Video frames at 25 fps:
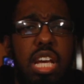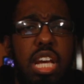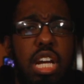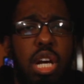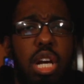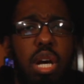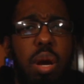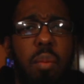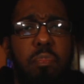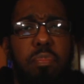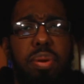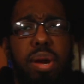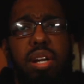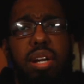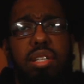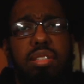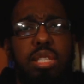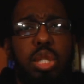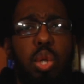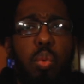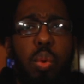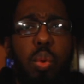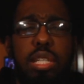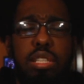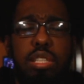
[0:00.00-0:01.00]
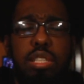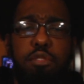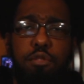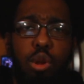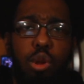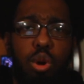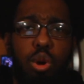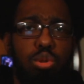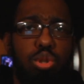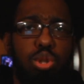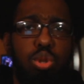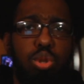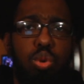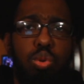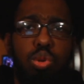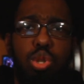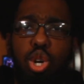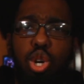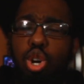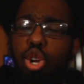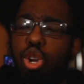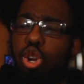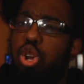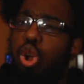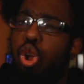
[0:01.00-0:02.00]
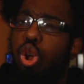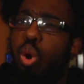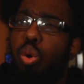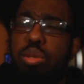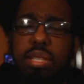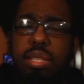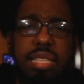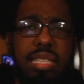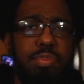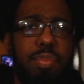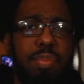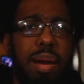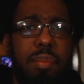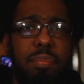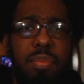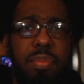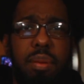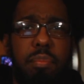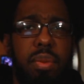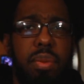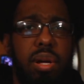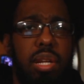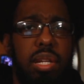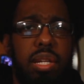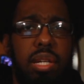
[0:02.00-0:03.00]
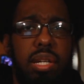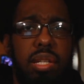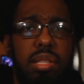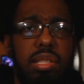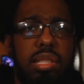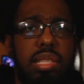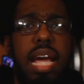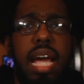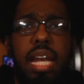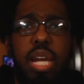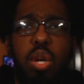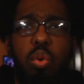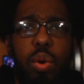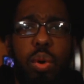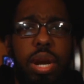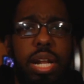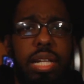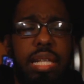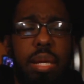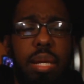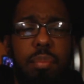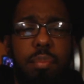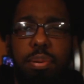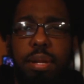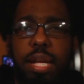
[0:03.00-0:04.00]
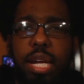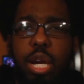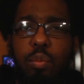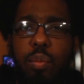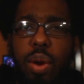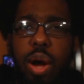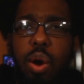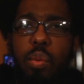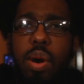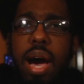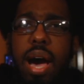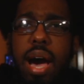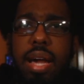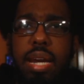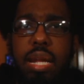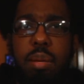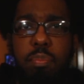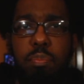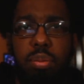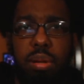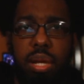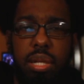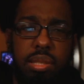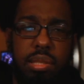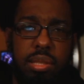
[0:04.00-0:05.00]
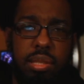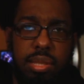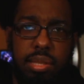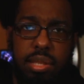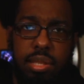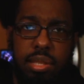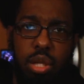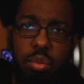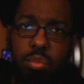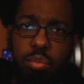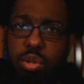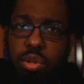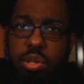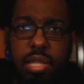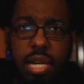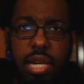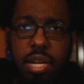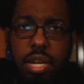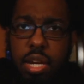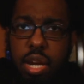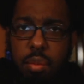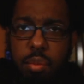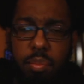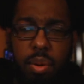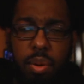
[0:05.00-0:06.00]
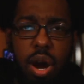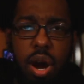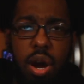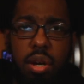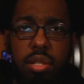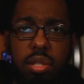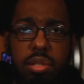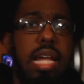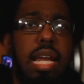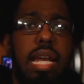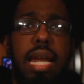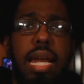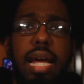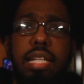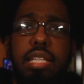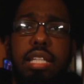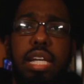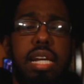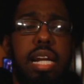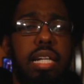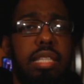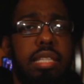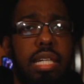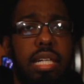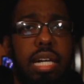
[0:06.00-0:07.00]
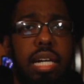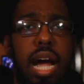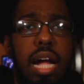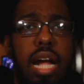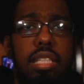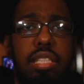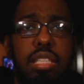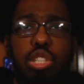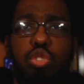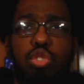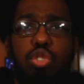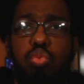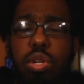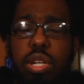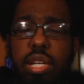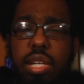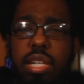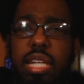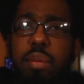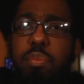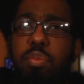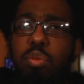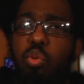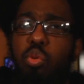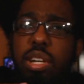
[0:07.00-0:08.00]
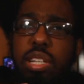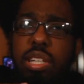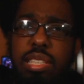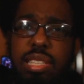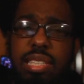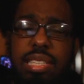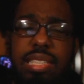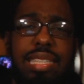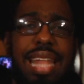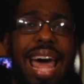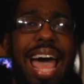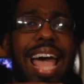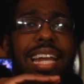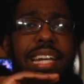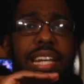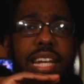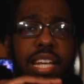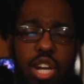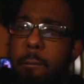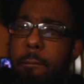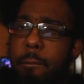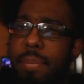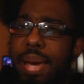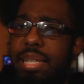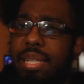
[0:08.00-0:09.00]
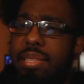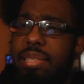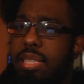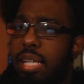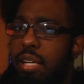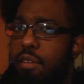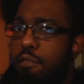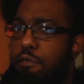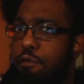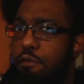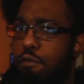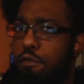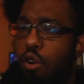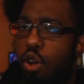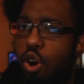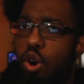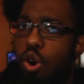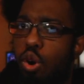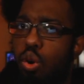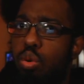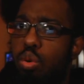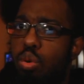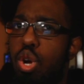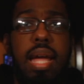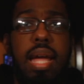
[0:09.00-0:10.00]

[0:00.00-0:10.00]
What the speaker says: compare Teeway's flow to. The closest might be Millions, and the way that they play around with how they place the syllables in their bars. Like they're not the kind to just really keep a really stagnant, basic flow.